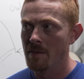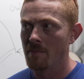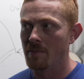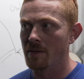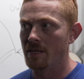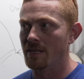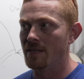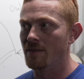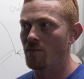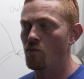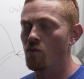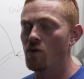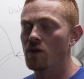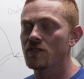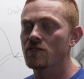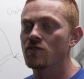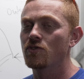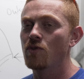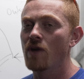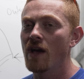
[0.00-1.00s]
But
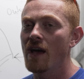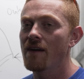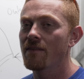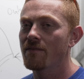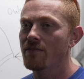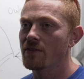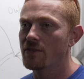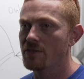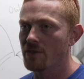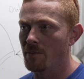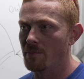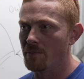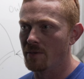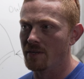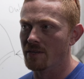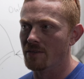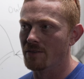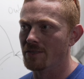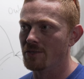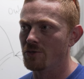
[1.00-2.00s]
once you have the top of the hill,